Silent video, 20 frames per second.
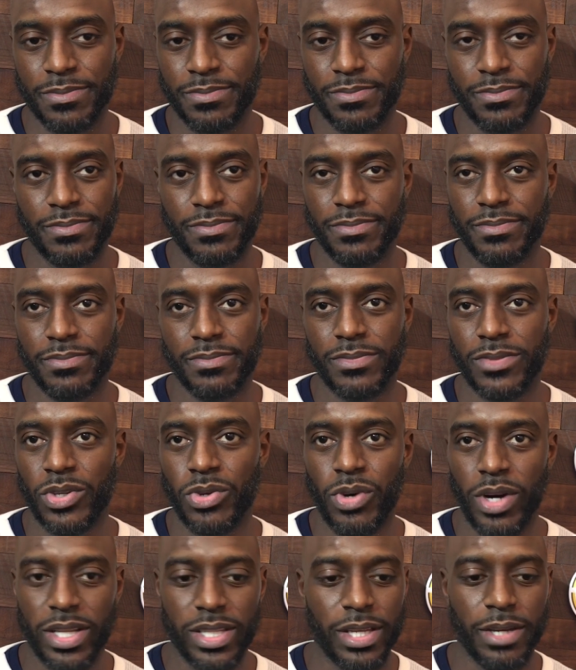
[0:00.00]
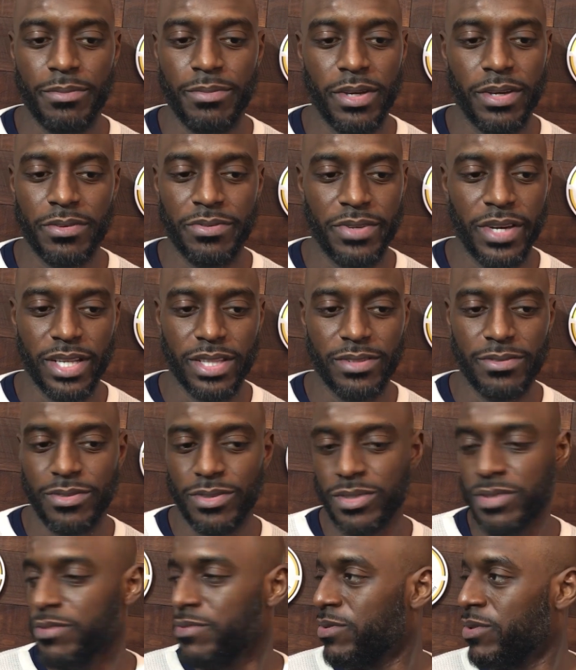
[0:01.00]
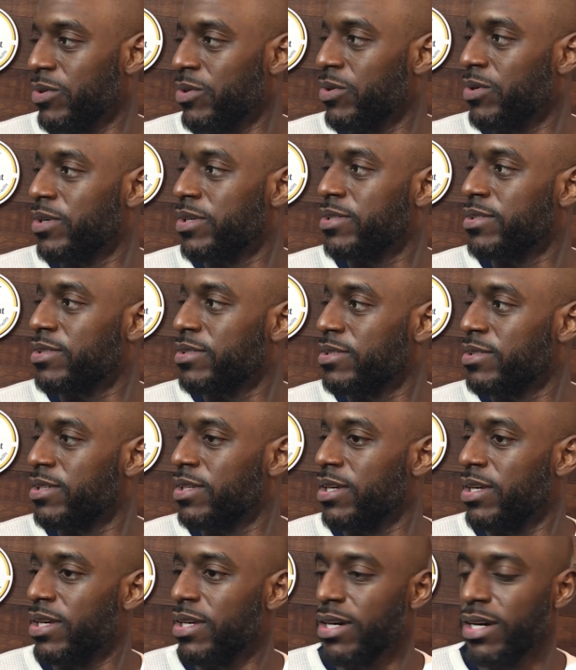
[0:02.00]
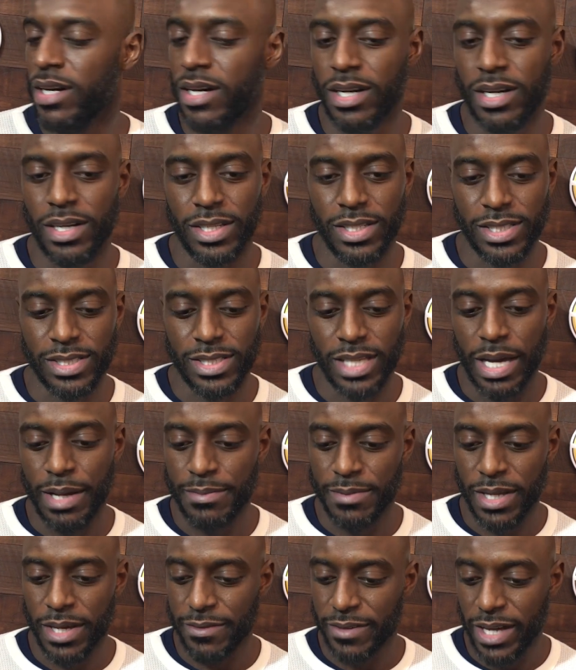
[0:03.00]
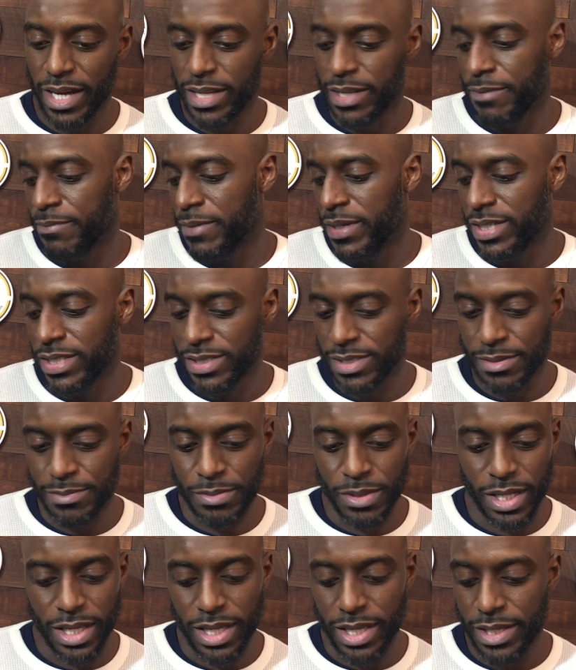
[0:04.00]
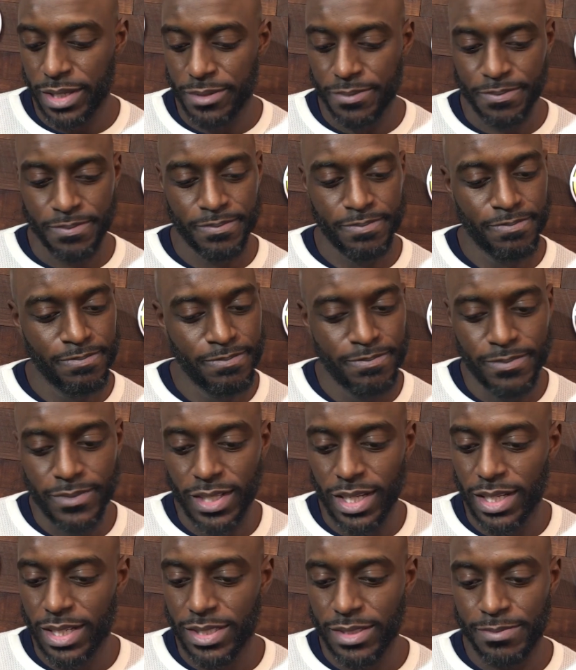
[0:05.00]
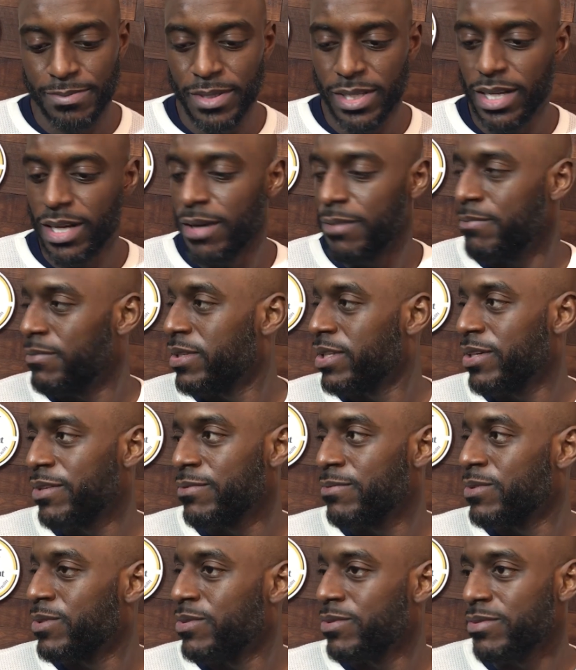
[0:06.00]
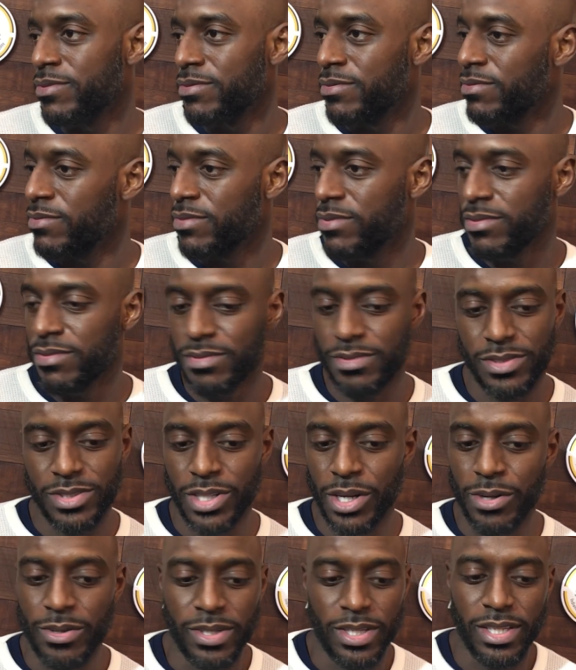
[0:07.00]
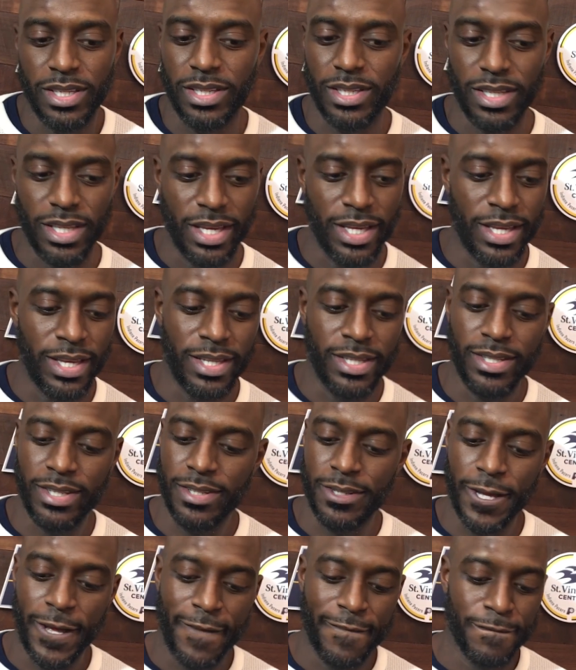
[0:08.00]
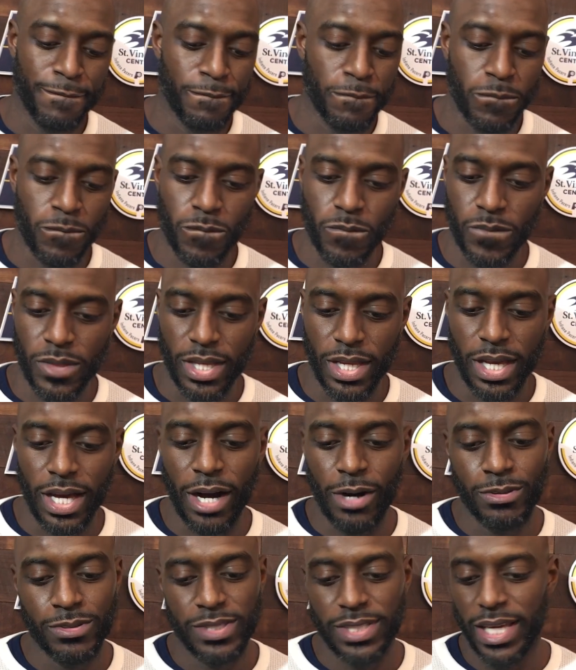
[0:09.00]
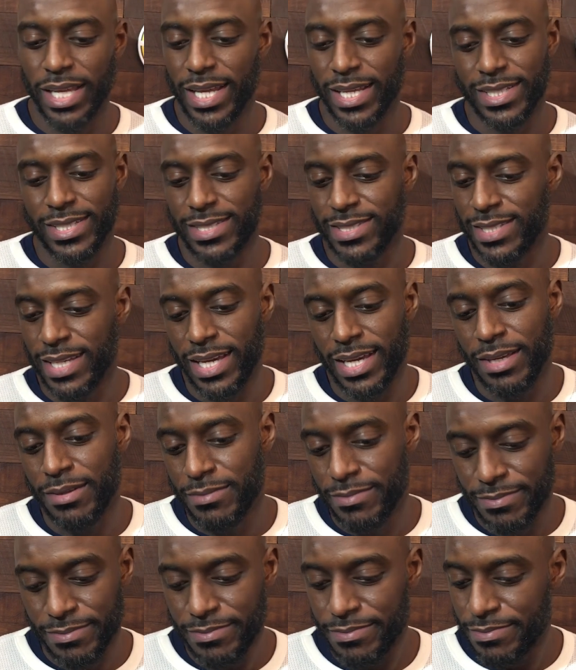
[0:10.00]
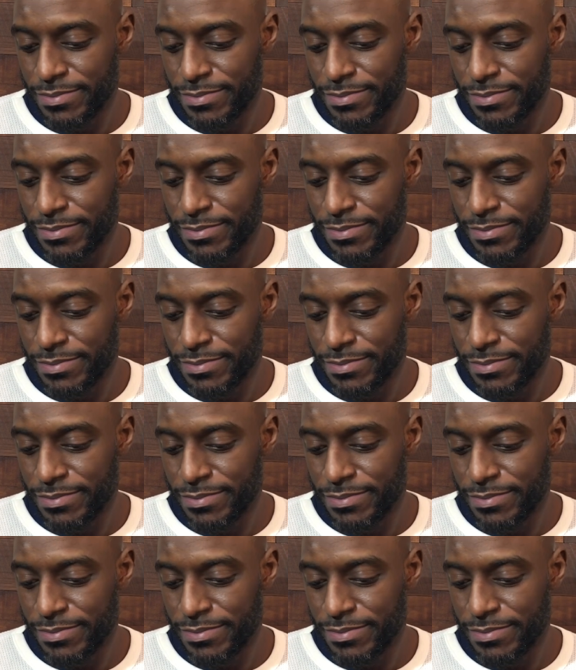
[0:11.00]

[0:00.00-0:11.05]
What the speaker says: to go out there and be effective on the floor and in the time that I've gotten the minutes to play. It's been an unbelievable journey. And I don't say that to say